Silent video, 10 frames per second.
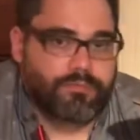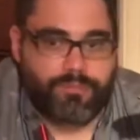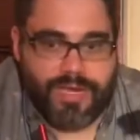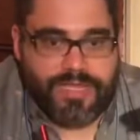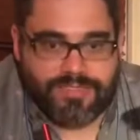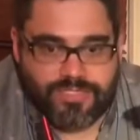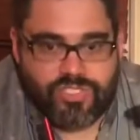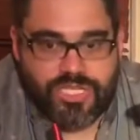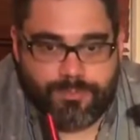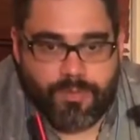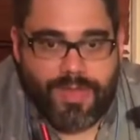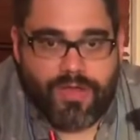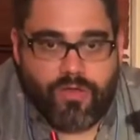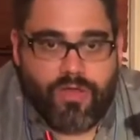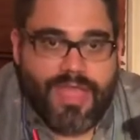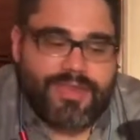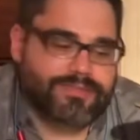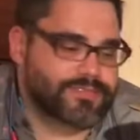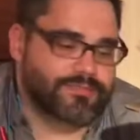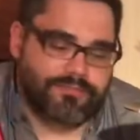but it's a cheaper metal and
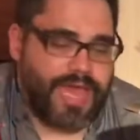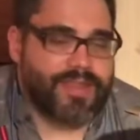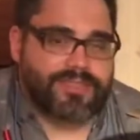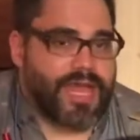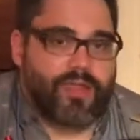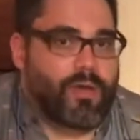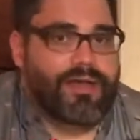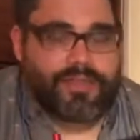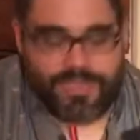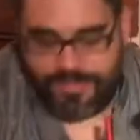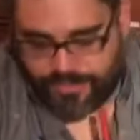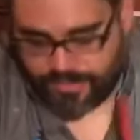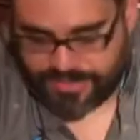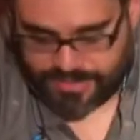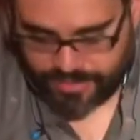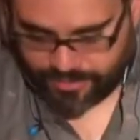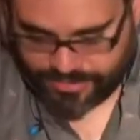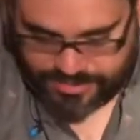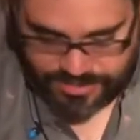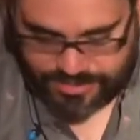it's not as high quality. Even though it's still the
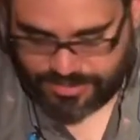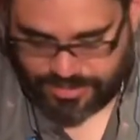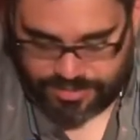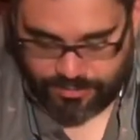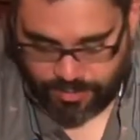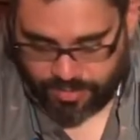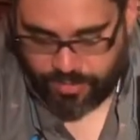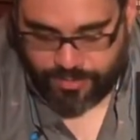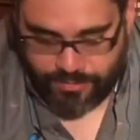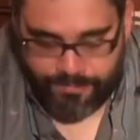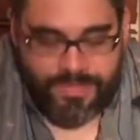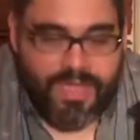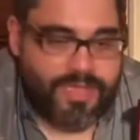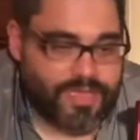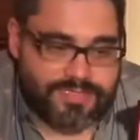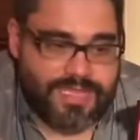6061 aluminum, it's